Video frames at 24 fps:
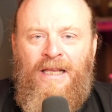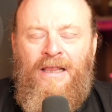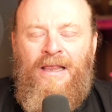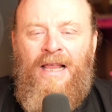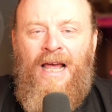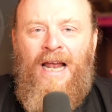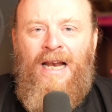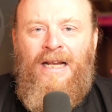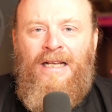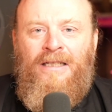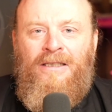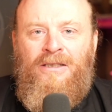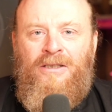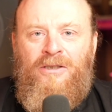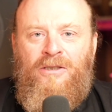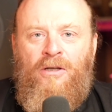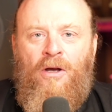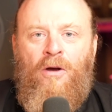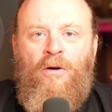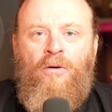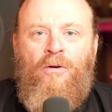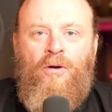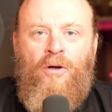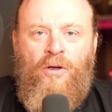that is
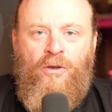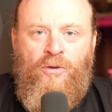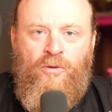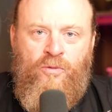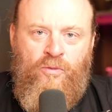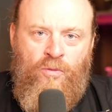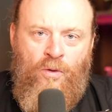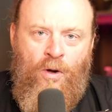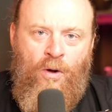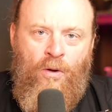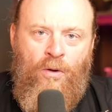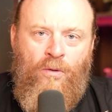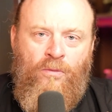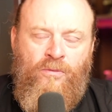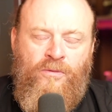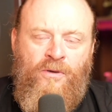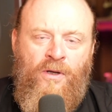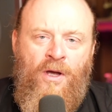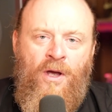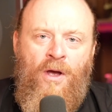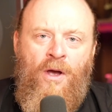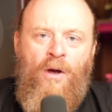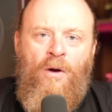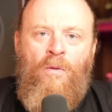so controlled,
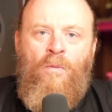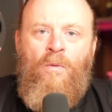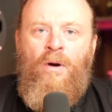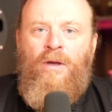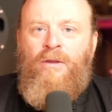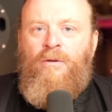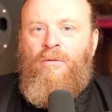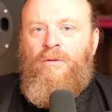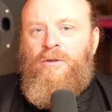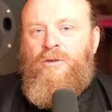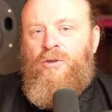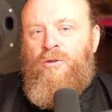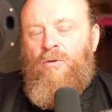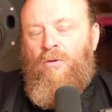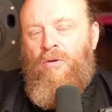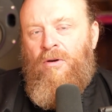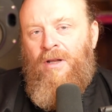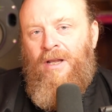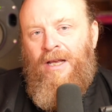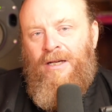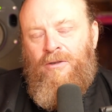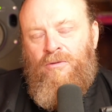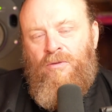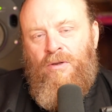whether it's your
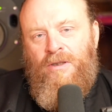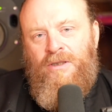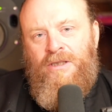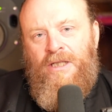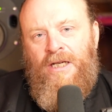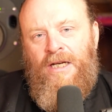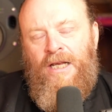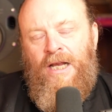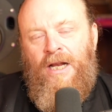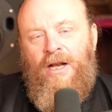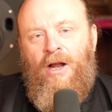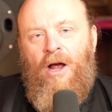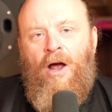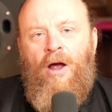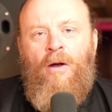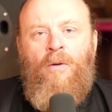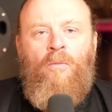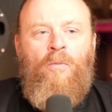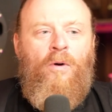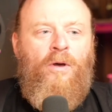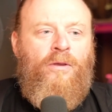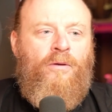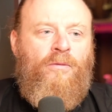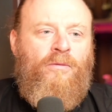electricity at
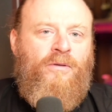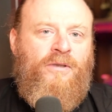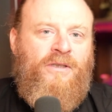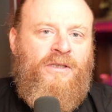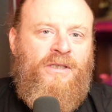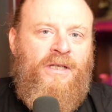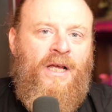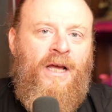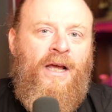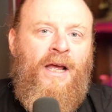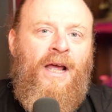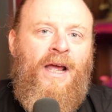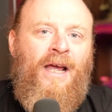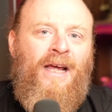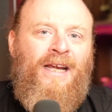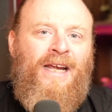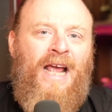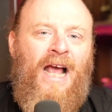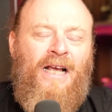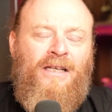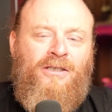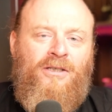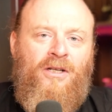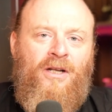home, whether it's the
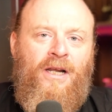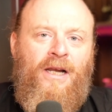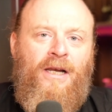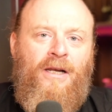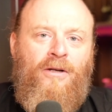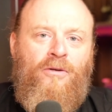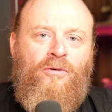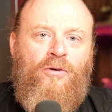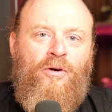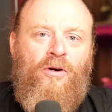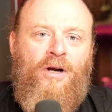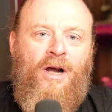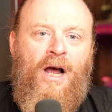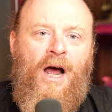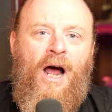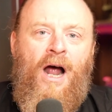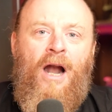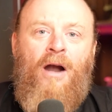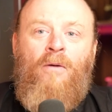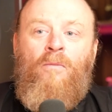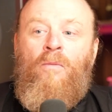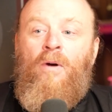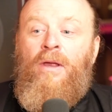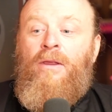gasoline in your
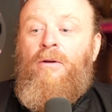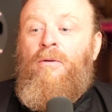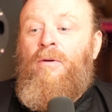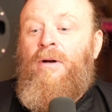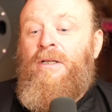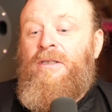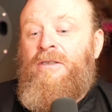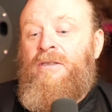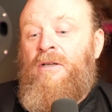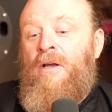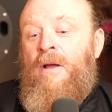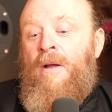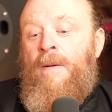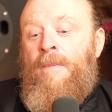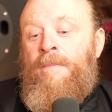car, whether it's